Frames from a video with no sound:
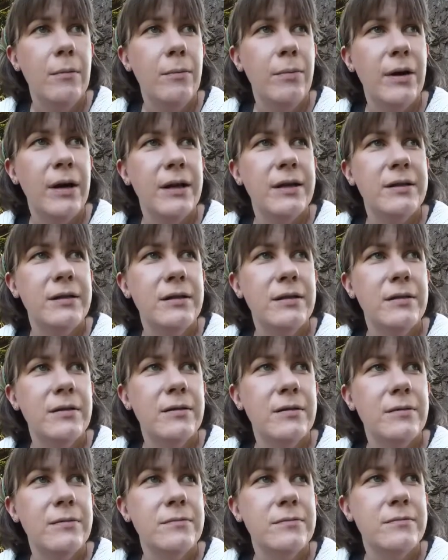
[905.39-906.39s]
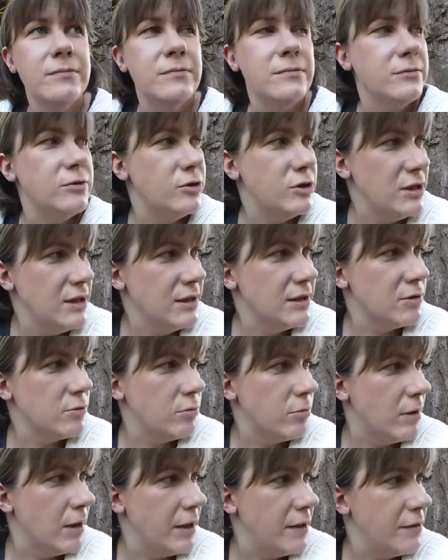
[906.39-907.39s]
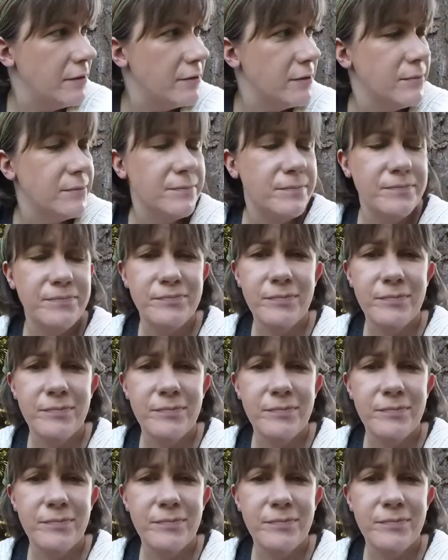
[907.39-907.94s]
But she's quite a